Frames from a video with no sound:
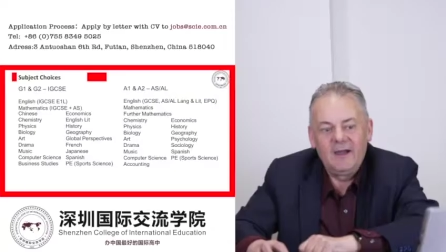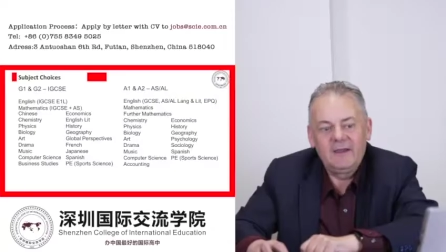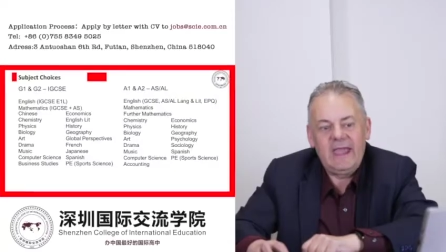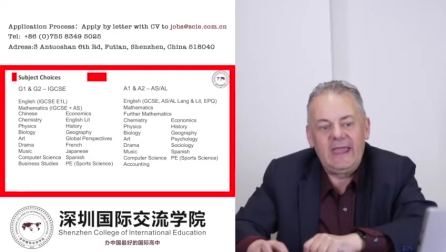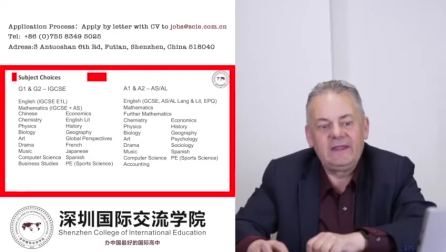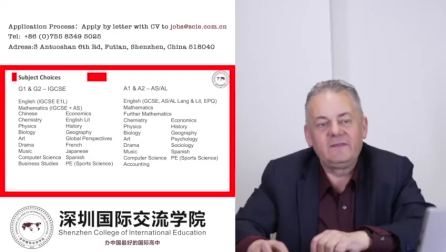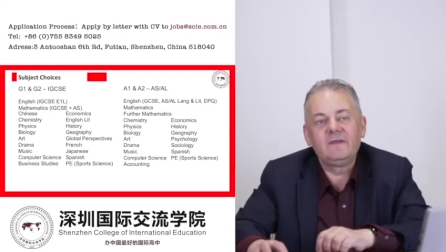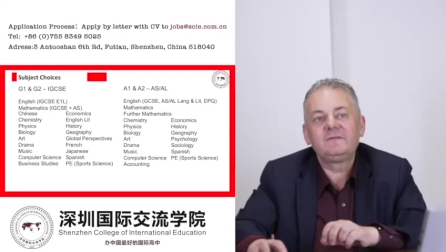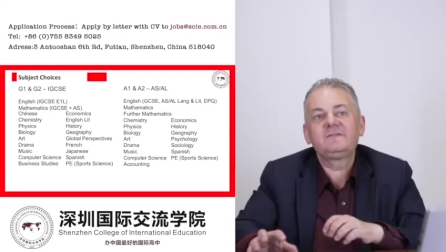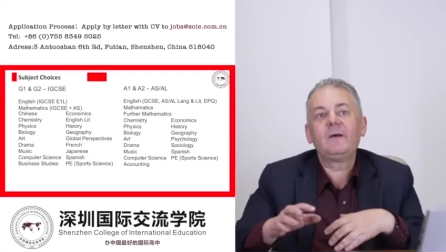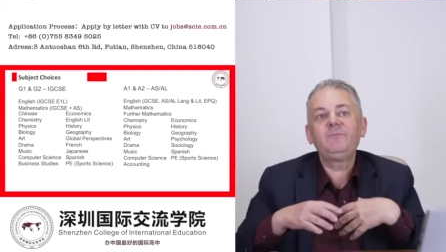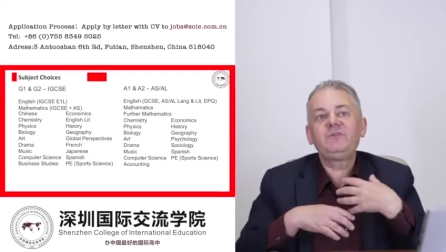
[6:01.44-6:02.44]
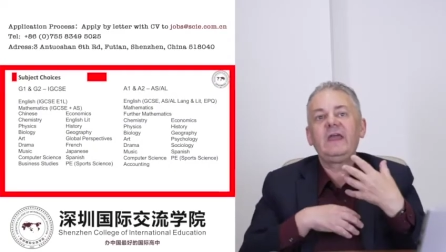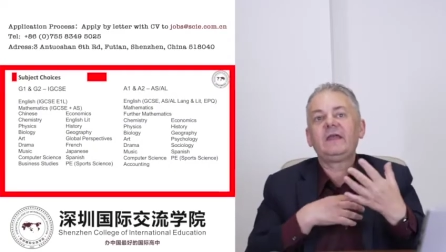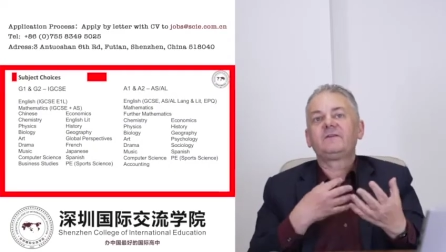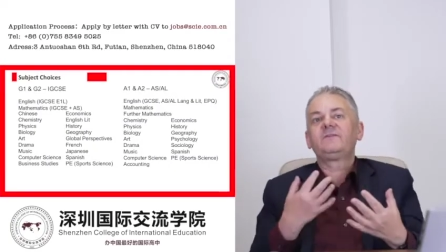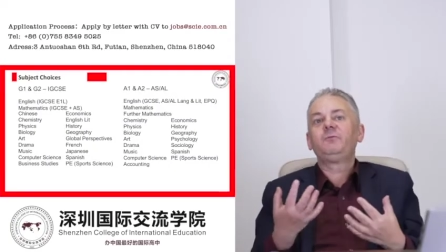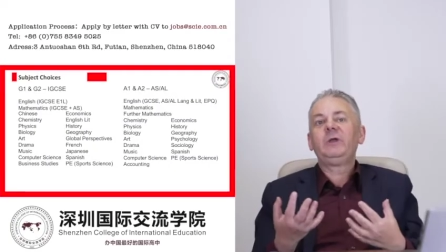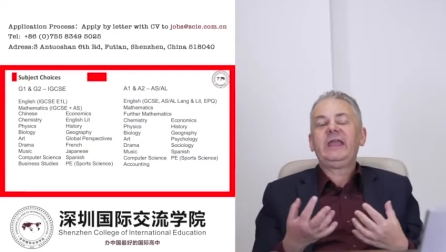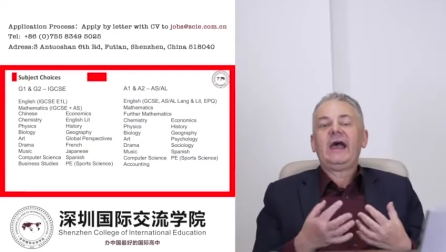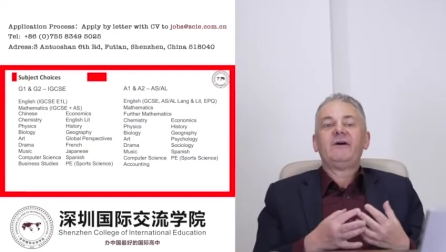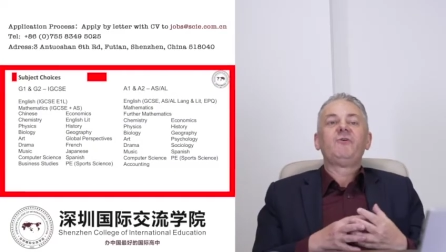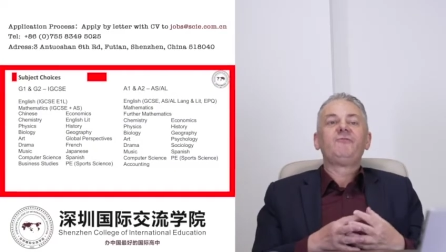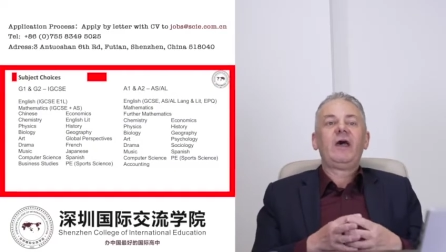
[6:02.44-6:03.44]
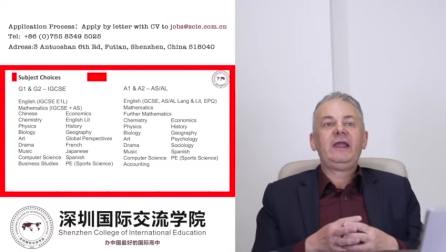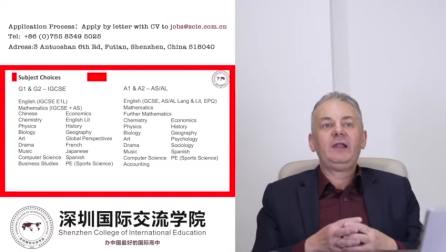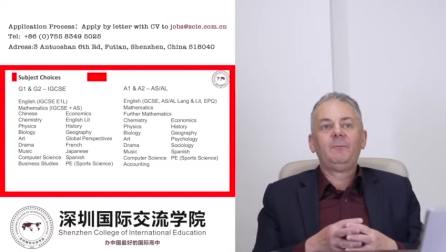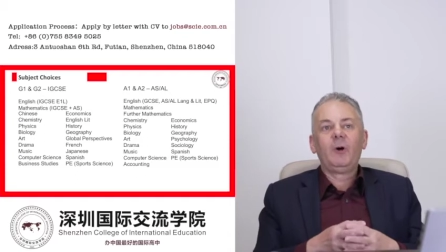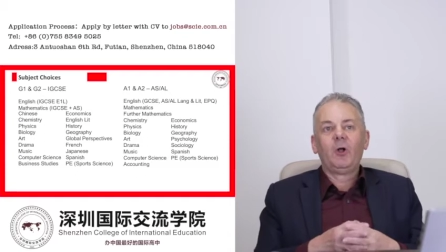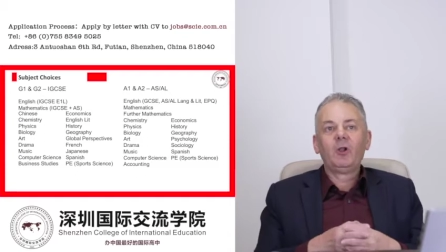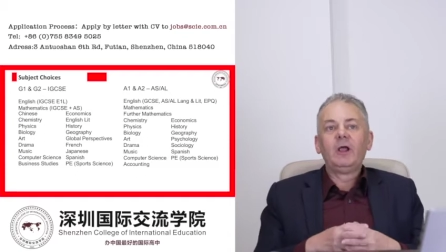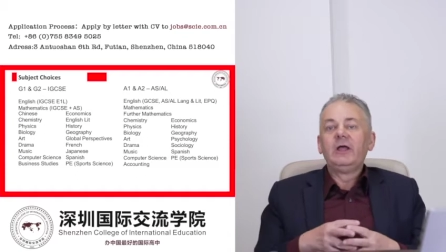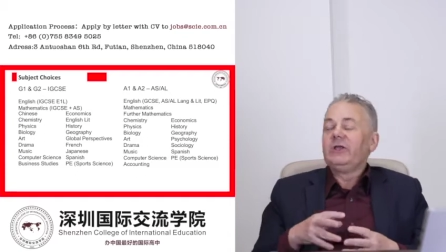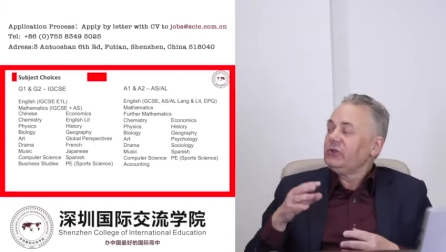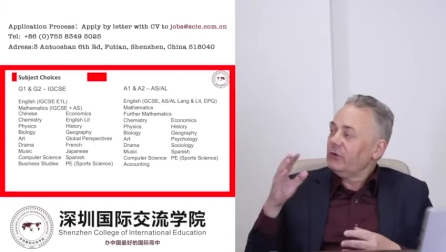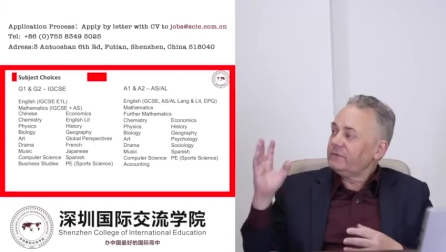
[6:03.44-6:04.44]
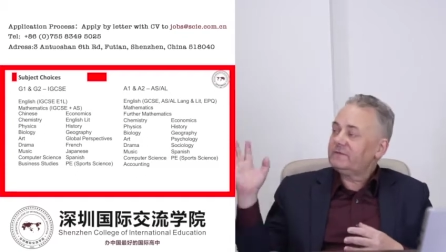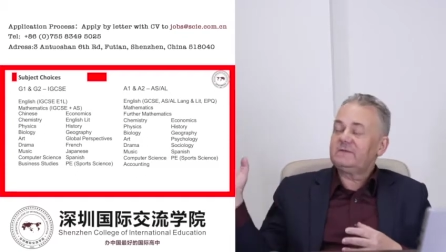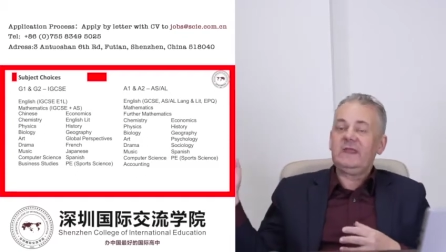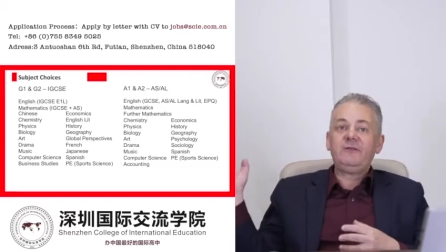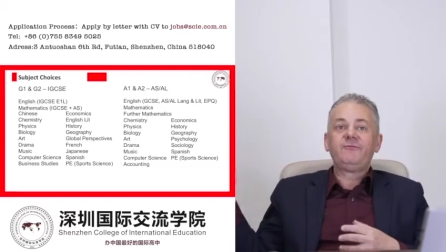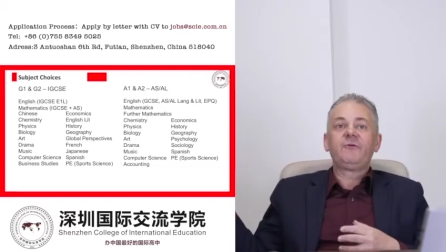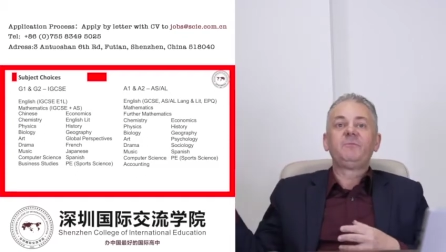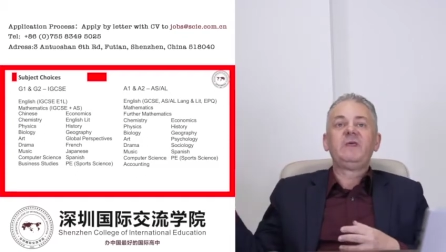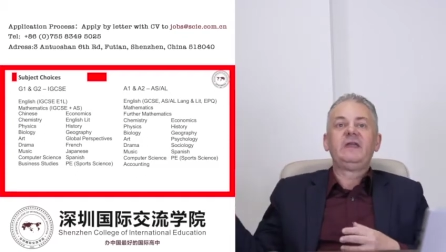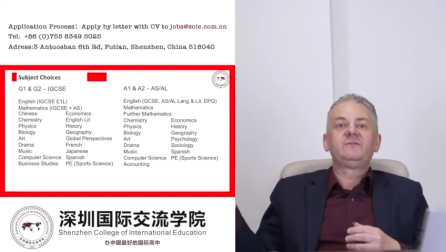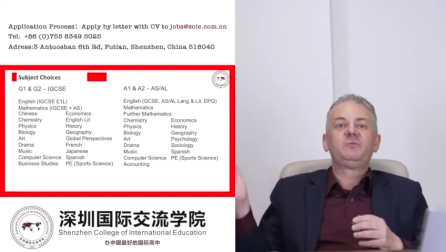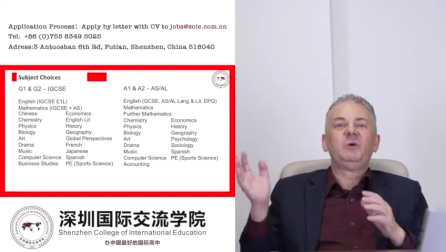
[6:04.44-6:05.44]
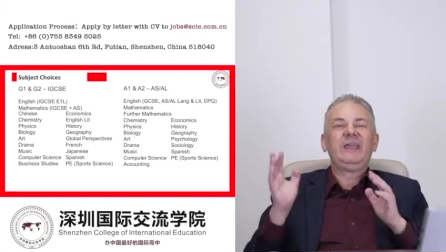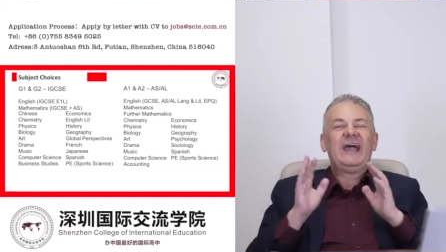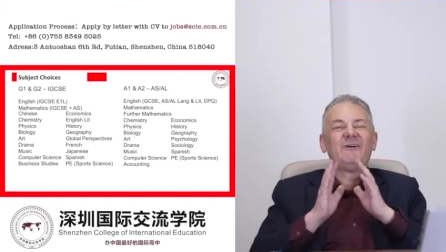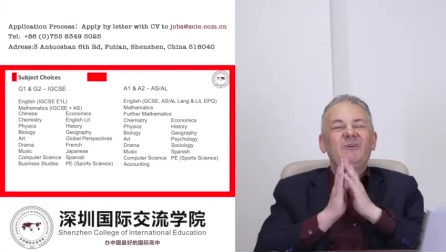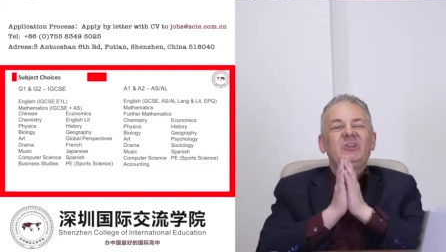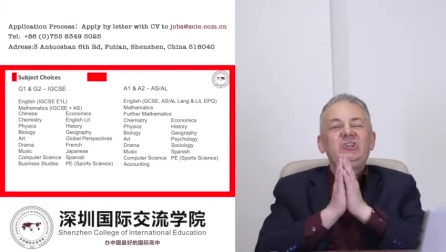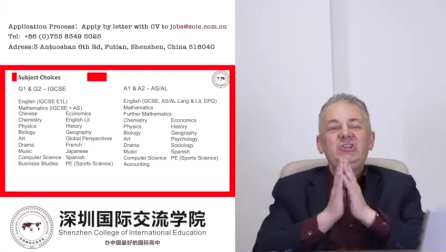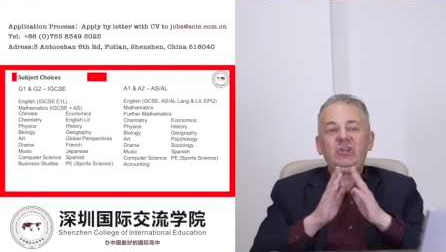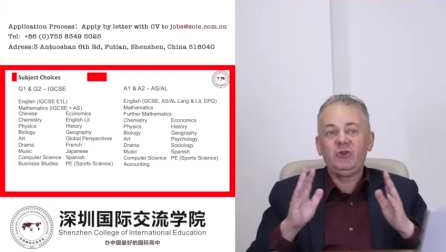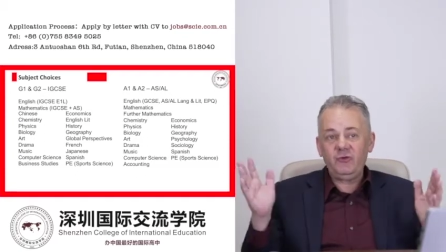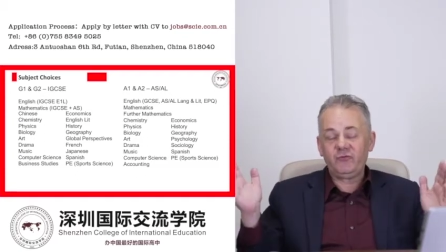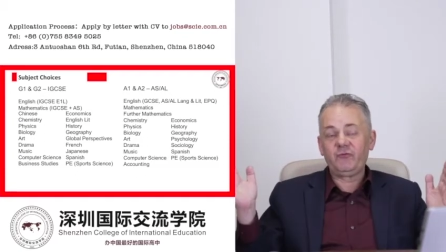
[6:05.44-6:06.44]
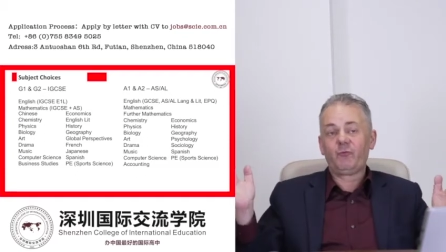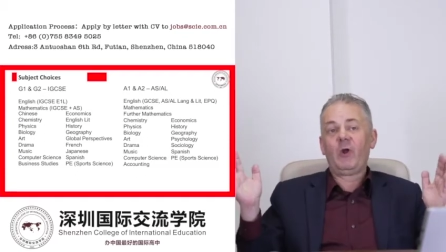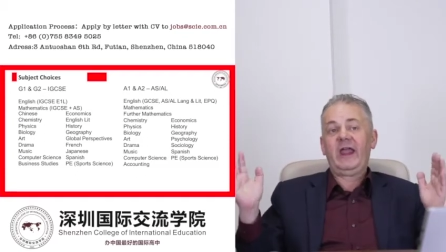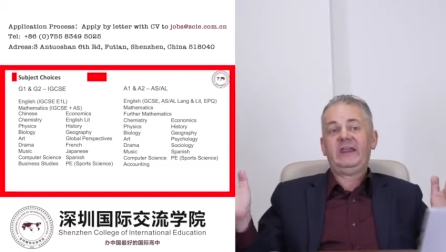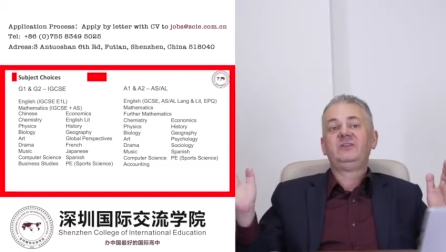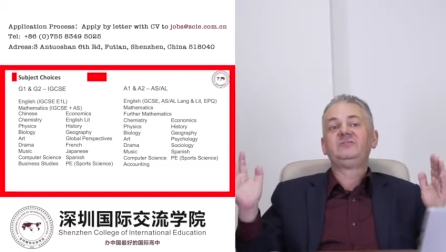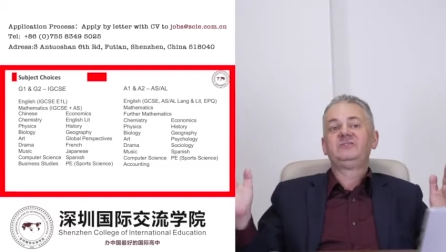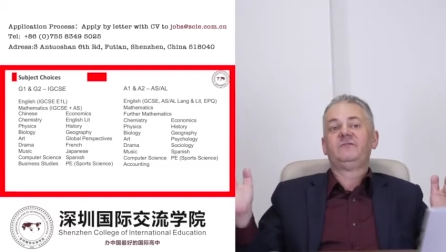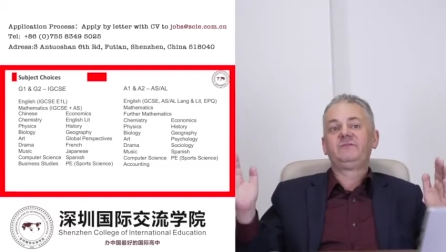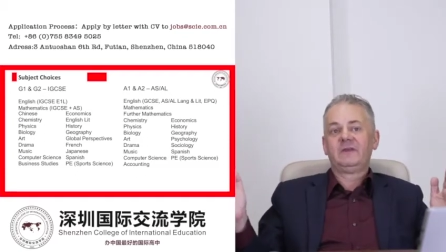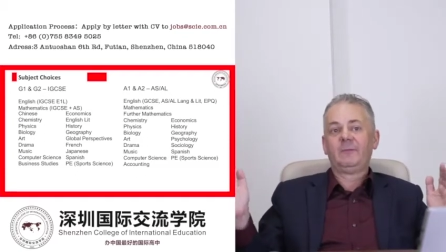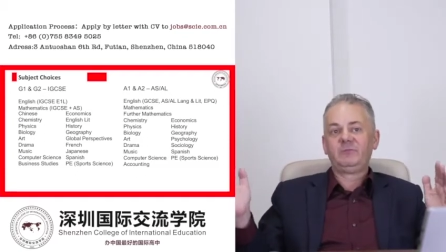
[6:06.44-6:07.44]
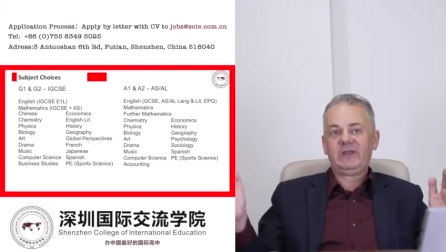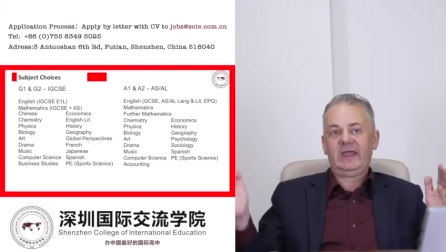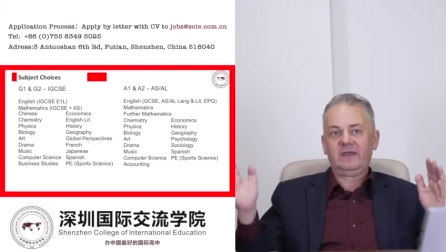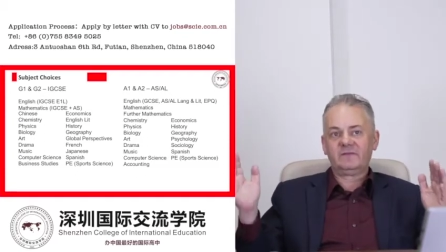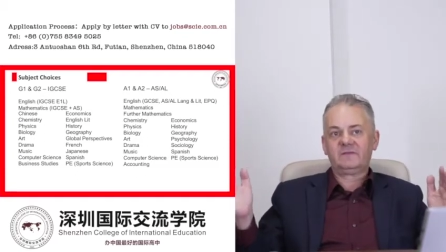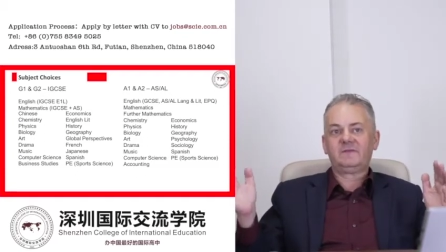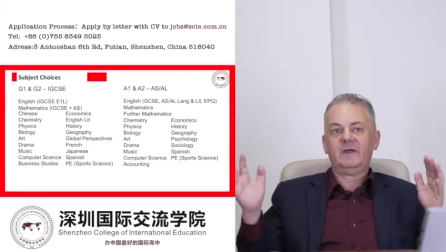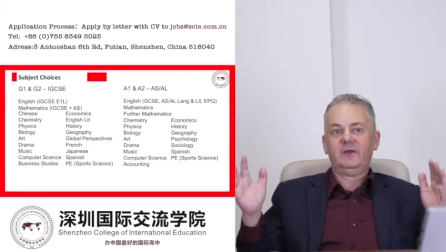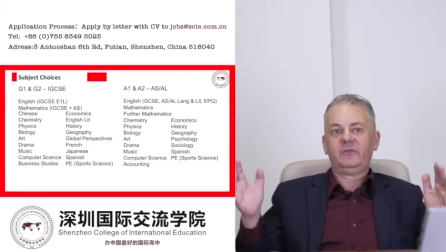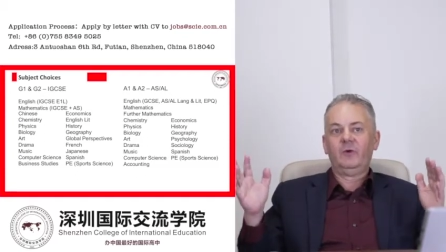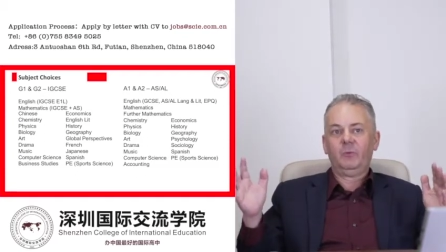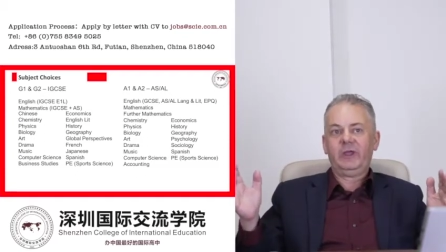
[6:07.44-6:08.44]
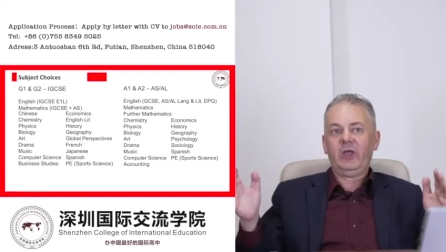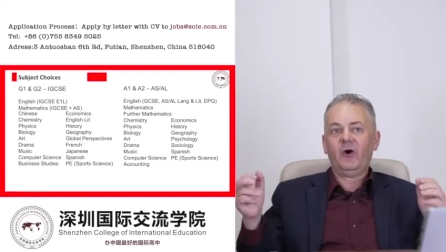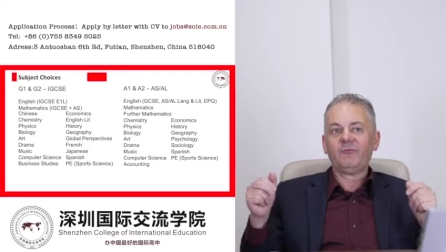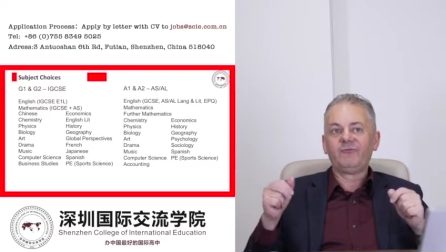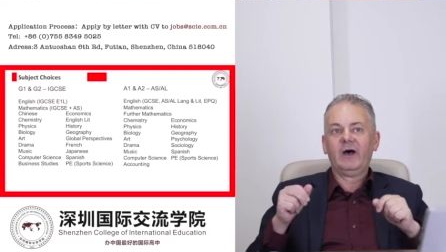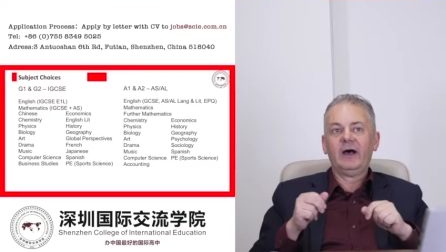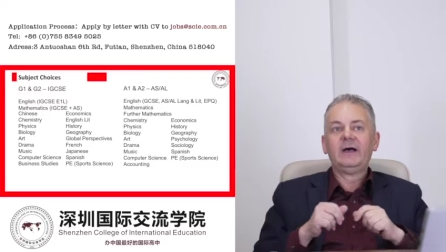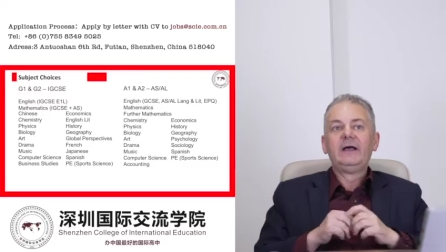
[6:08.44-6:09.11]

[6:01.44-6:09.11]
Okay, the subjects we have available, you'll see from this, we have a huge range of subjects that we offer.